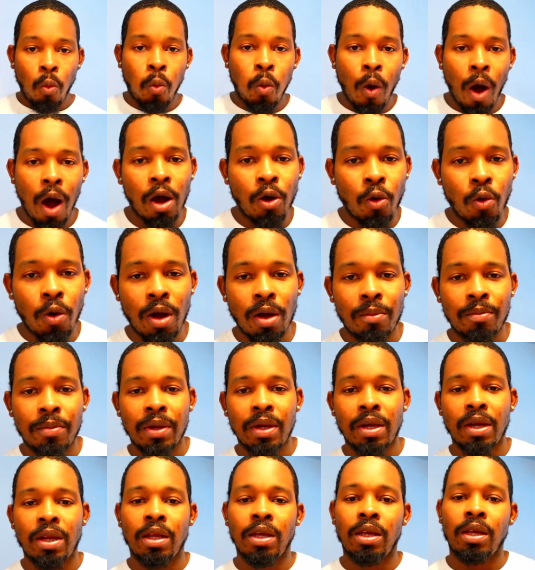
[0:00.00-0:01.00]
Wagwan
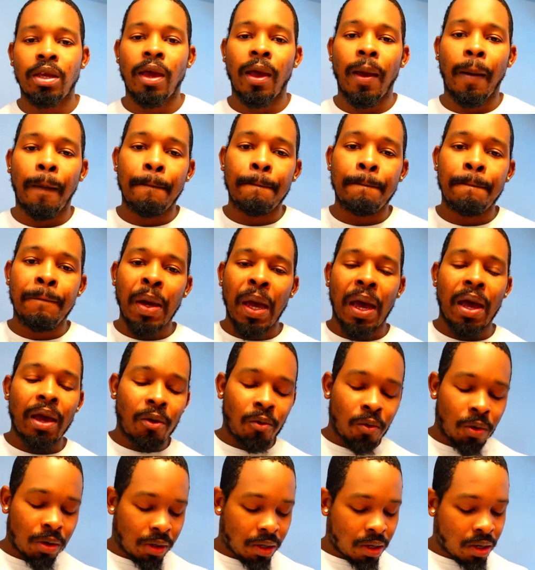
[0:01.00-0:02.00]
BLE Gang
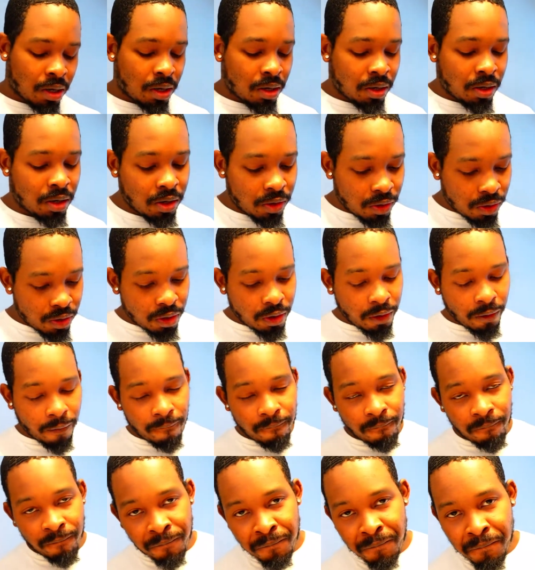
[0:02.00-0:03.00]
back with another
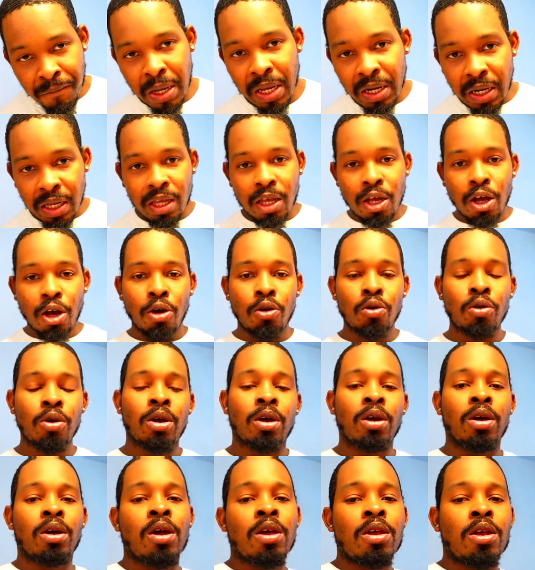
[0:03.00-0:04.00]
video.
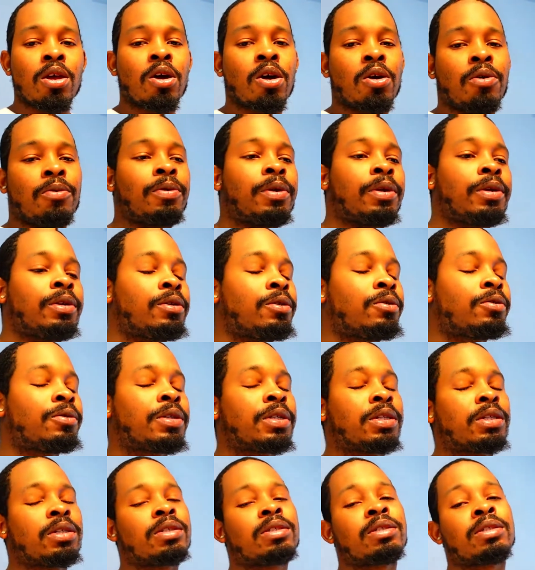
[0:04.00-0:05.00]
Y'all already know
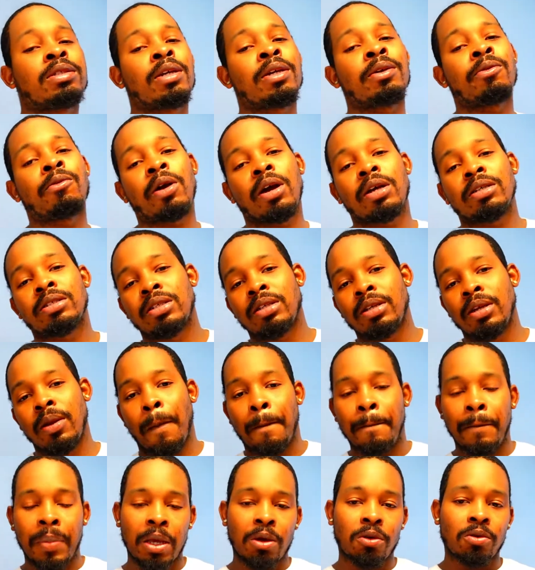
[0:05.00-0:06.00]
it's just Team Rasta in the
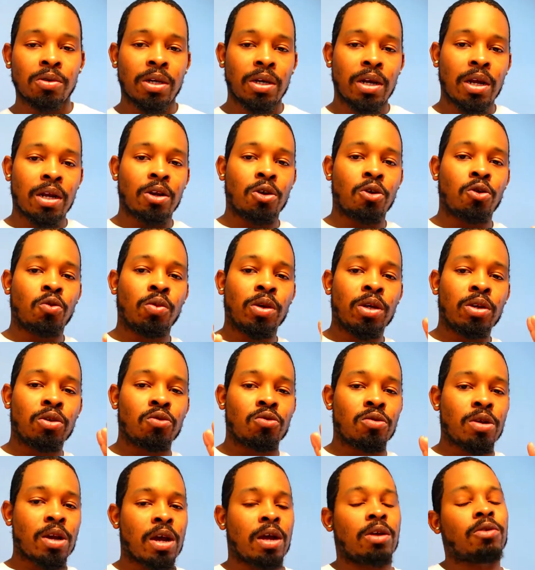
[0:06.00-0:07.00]
building. I know we do
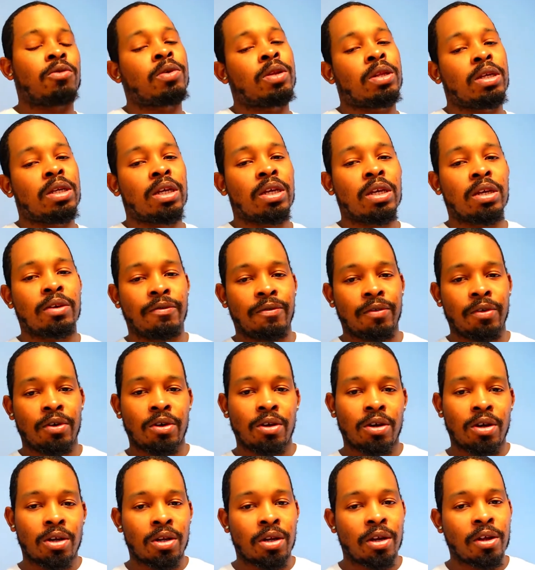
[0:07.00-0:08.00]
not really give
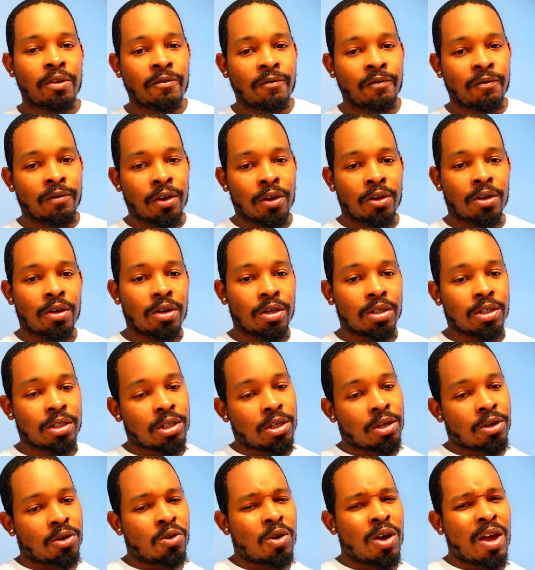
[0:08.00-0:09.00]
y'all enough vlogs,
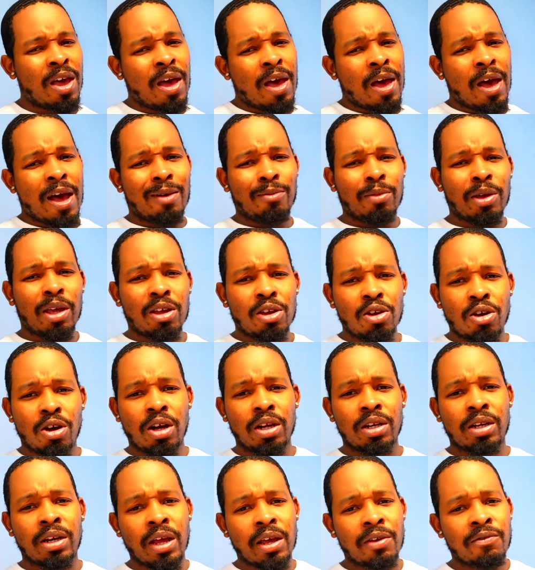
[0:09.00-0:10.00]
so I'm gonna give y'all
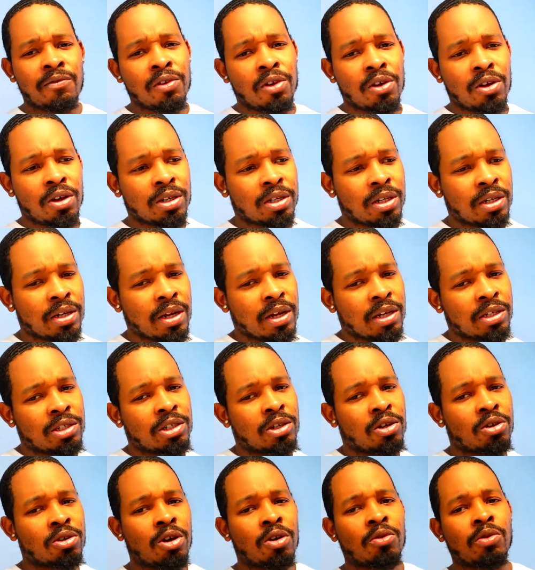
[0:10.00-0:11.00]
a day vlog today.
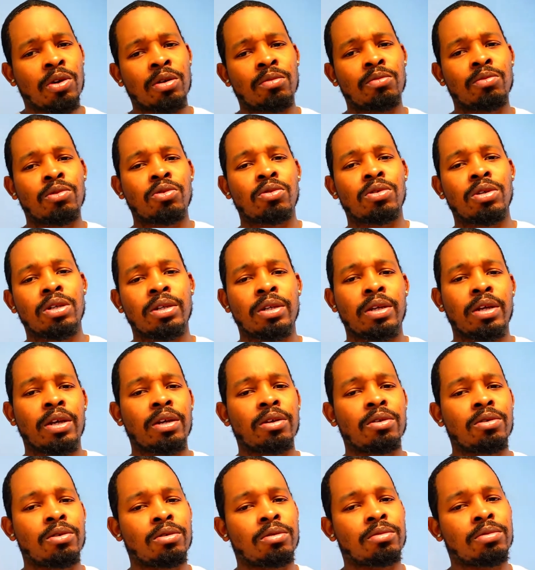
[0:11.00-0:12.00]
Show y'all what I'm doing today,
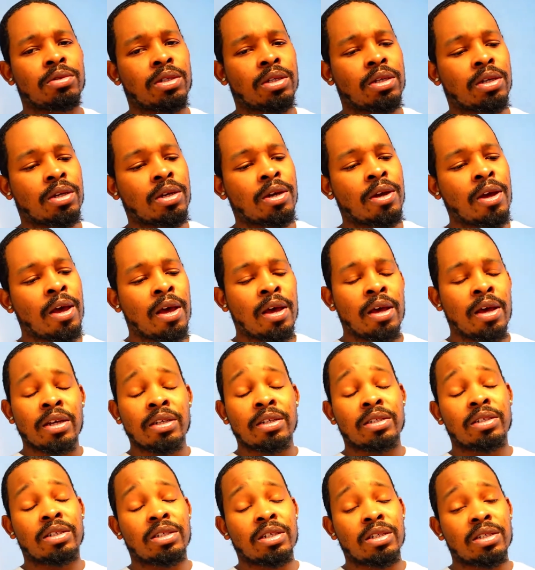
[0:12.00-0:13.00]
you know what I'm saying?
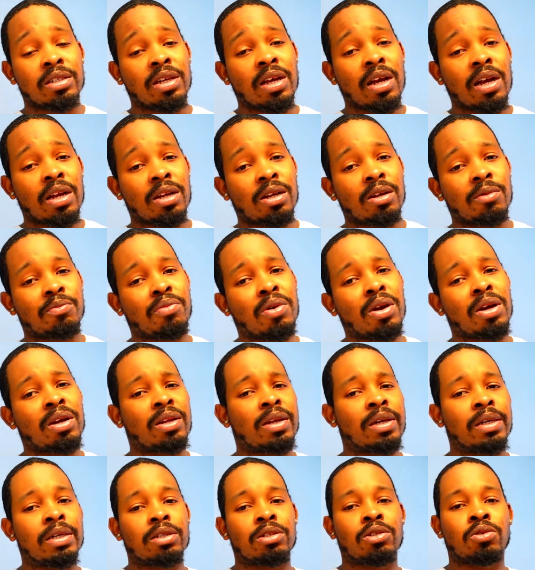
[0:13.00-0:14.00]
Just got up probably
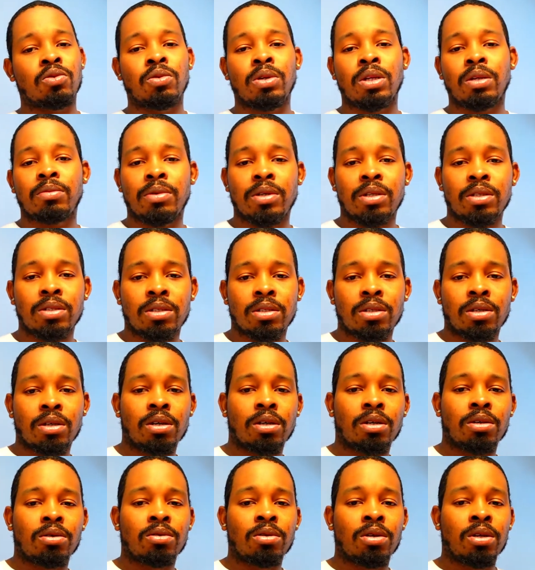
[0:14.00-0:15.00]
like 20 minutes
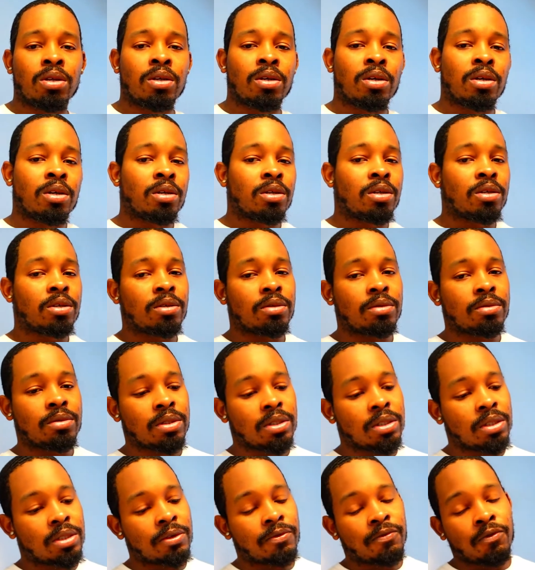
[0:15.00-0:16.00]
ago. You know what I'm
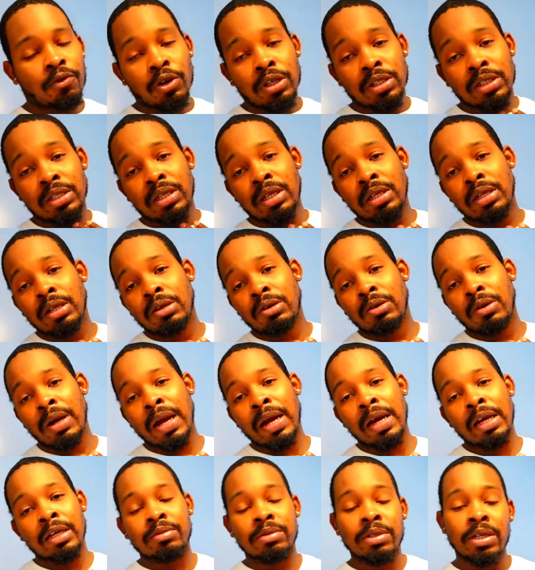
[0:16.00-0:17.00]
saying? Voice still her
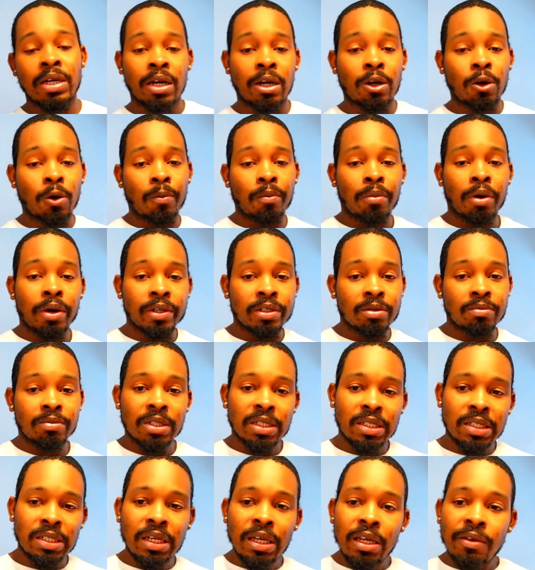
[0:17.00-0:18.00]
ass. We gotta go brush my
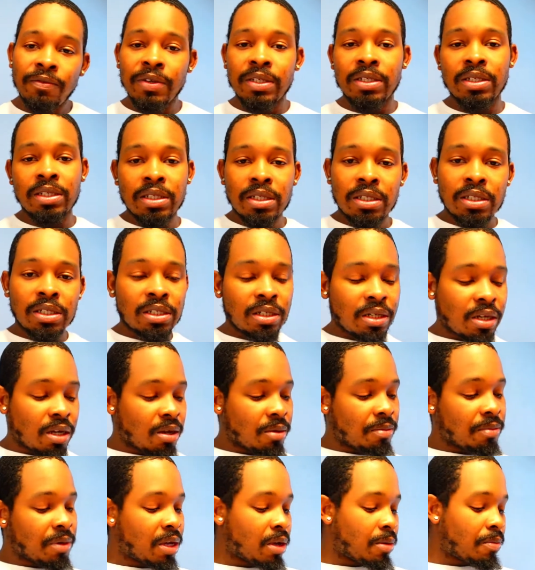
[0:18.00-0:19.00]
teeth, it says, you know
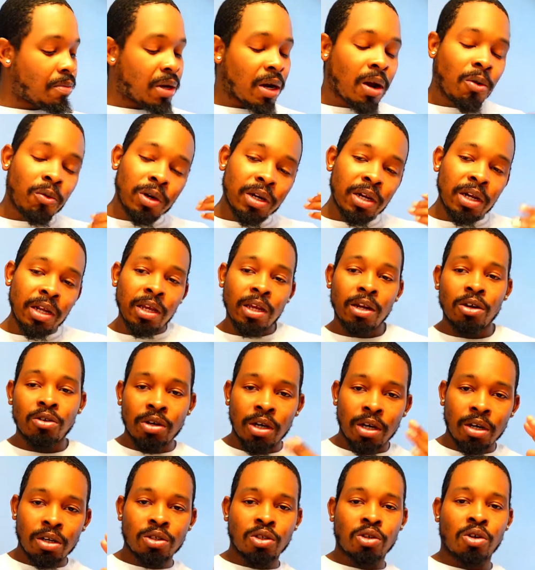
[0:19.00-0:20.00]
what I mean? But I wanted to get on
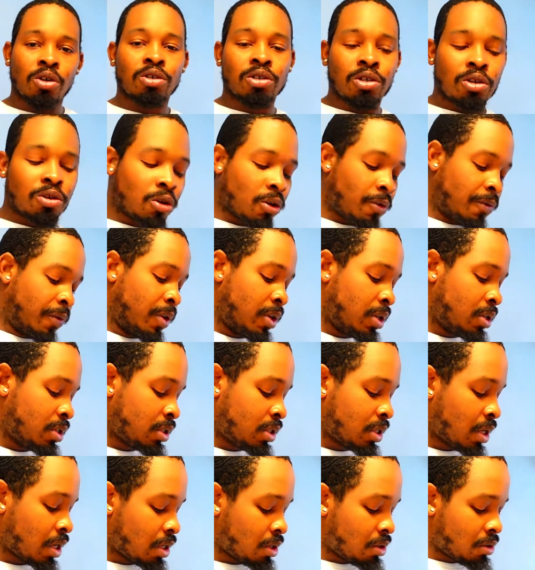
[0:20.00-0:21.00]
here and talk to y'all for a little
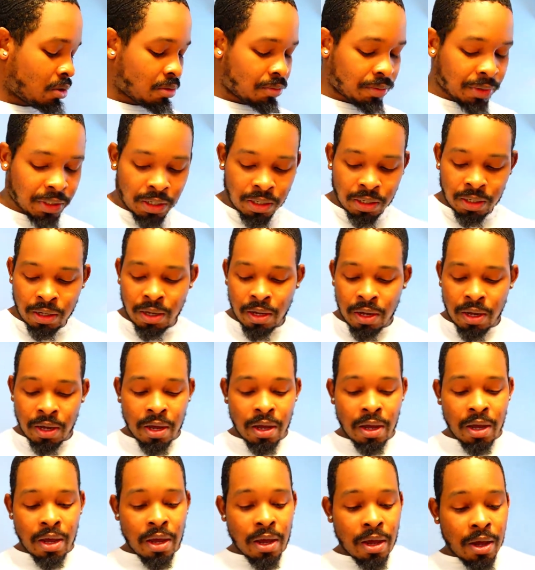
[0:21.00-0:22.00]
second, you know what I'm saying?
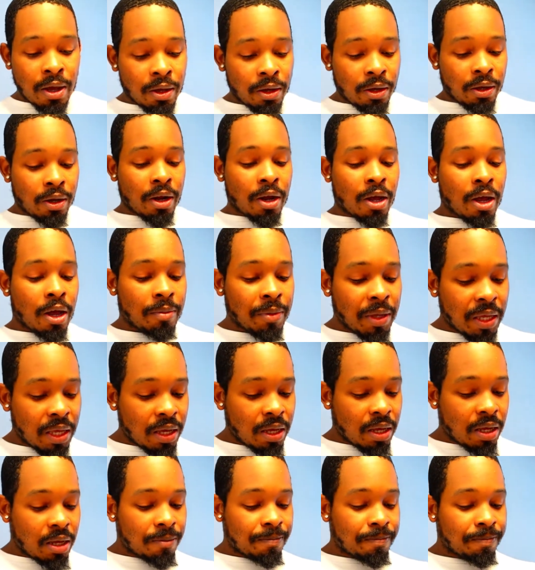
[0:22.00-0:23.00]
You know what I
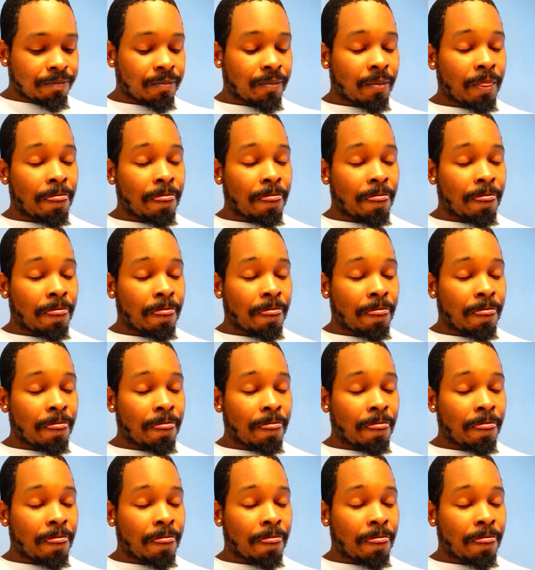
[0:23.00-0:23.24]
mean?